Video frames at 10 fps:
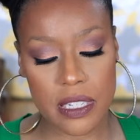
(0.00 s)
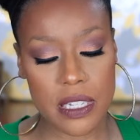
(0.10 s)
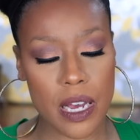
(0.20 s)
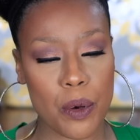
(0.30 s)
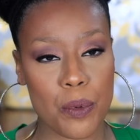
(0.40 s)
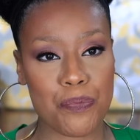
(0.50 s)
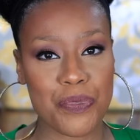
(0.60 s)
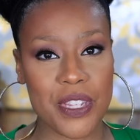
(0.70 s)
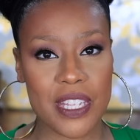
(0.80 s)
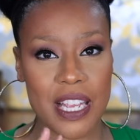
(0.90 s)
So
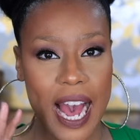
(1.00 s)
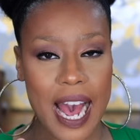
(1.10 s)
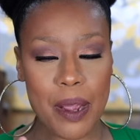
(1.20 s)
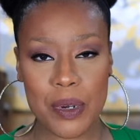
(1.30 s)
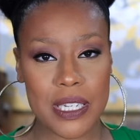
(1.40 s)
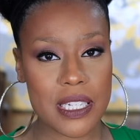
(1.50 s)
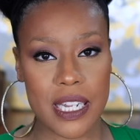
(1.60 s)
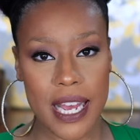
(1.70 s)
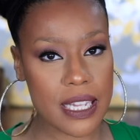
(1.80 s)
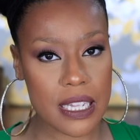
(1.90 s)
I wouldn't
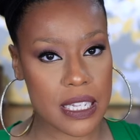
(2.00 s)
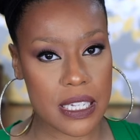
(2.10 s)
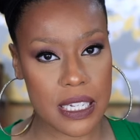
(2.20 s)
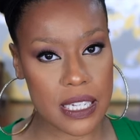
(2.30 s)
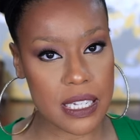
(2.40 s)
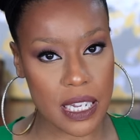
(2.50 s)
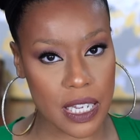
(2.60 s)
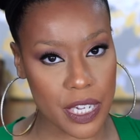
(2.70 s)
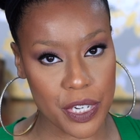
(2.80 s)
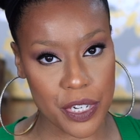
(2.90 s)
say that this is a
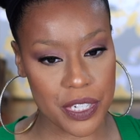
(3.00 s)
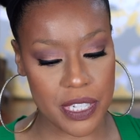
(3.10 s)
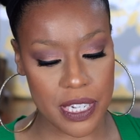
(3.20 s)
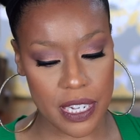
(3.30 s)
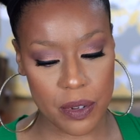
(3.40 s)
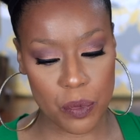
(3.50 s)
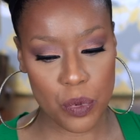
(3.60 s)
linear scent.